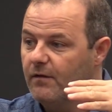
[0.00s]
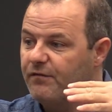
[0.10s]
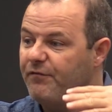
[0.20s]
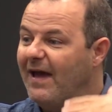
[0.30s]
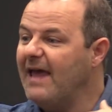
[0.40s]

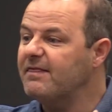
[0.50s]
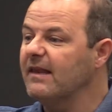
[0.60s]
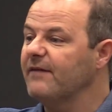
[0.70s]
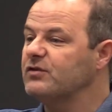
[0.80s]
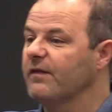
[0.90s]
Faith
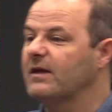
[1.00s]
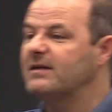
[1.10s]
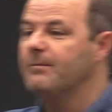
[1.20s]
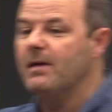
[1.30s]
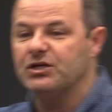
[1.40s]
lives on the
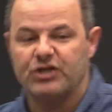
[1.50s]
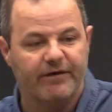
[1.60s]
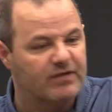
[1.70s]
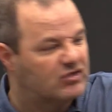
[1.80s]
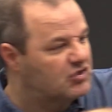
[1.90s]

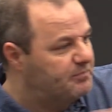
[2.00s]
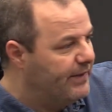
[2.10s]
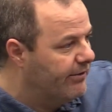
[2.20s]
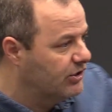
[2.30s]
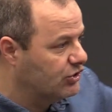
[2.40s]
dimension of the
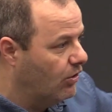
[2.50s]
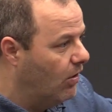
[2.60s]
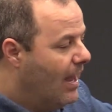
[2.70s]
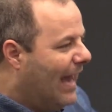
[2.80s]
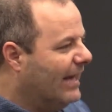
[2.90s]

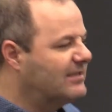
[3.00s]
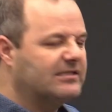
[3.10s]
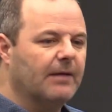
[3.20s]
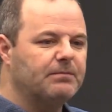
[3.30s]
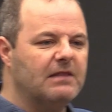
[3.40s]
spiritual, and it's
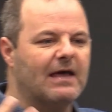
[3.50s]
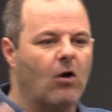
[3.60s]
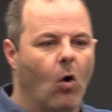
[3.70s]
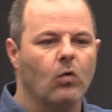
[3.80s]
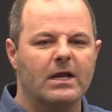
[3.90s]
something
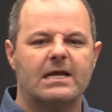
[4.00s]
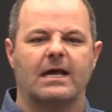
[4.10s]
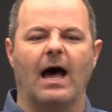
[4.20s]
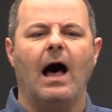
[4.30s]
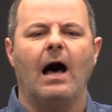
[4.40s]
that only
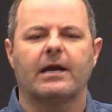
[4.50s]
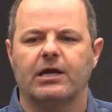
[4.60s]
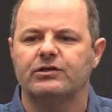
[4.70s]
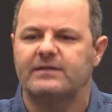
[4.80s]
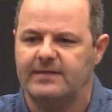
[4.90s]
God
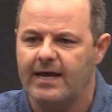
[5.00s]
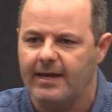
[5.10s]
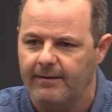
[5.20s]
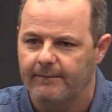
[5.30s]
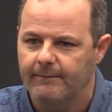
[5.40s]
can
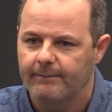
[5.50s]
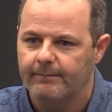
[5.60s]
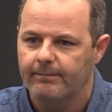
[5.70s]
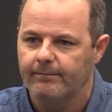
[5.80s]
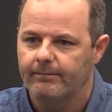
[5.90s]
see.
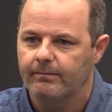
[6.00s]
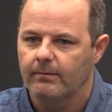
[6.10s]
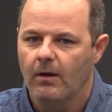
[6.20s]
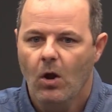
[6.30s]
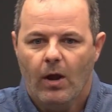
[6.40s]

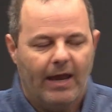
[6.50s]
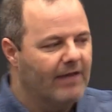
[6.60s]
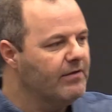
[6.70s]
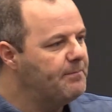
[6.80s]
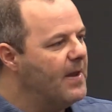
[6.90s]

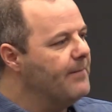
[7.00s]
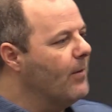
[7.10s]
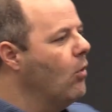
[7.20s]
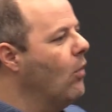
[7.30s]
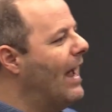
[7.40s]
Even
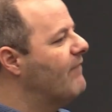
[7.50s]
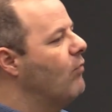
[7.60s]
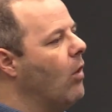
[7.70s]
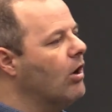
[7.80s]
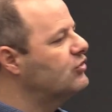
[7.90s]
people who
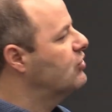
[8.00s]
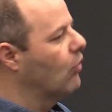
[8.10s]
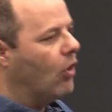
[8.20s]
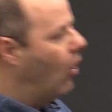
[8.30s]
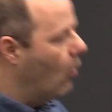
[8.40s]
have works
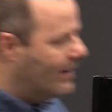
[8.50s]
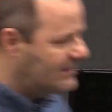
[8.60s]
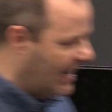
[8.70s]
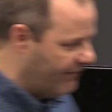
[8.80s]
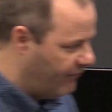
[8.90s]
don't
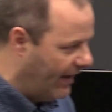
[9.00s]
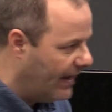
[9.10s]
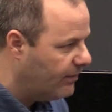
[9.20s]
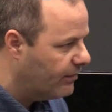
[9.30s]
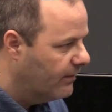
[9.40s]
always have
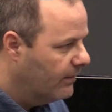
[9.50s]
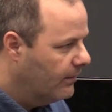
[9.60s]
faith.